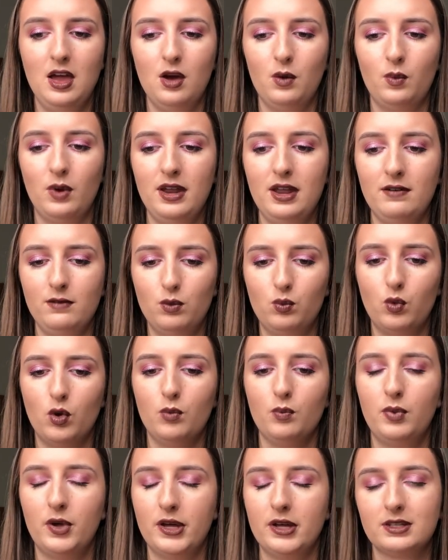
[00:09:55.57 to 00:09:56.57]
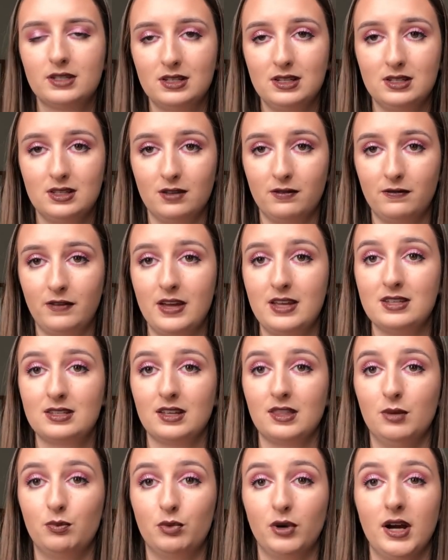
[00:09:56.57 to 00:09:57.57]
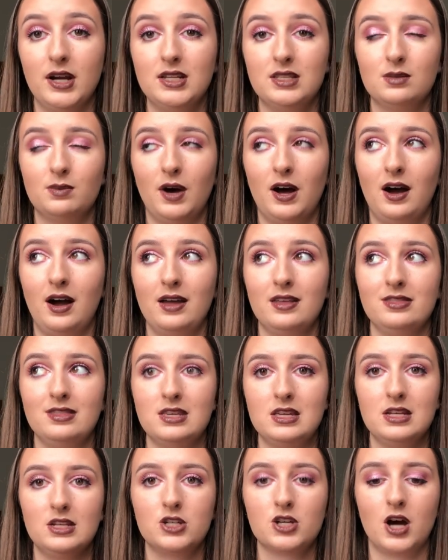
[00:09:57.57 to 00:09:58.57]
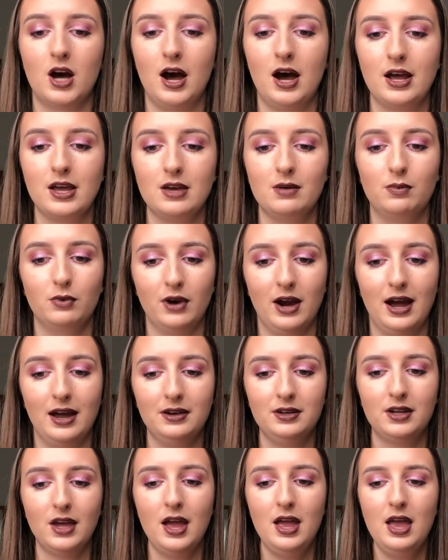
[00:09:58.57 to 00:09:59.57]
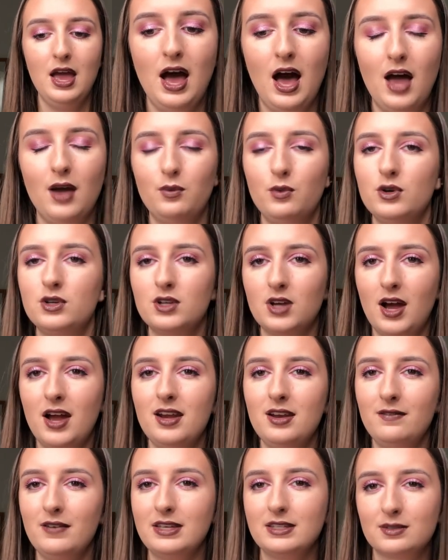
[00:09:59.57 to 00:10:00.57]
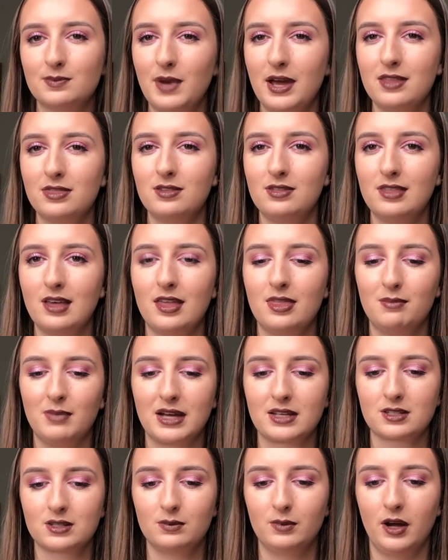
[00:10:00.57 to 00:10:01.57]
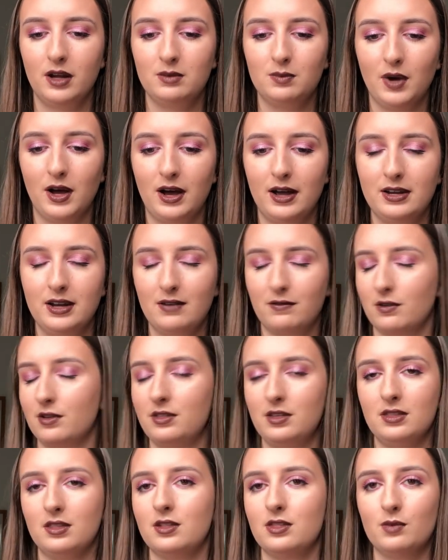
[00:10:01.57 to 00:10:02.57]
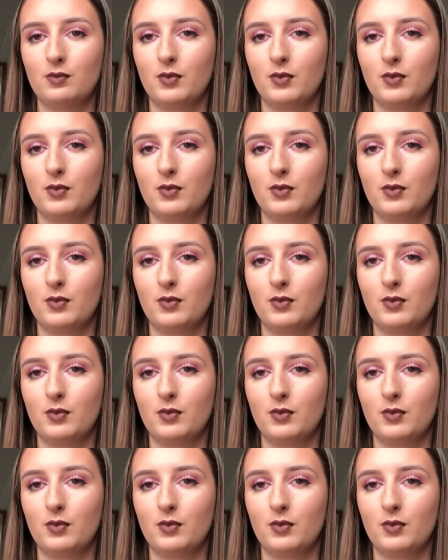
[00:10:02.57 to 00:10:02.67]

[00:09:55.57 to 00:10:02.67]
whenever one person is the face and the brains behind the entire brand, I would kind of expect that they're the mastermind behind everything that the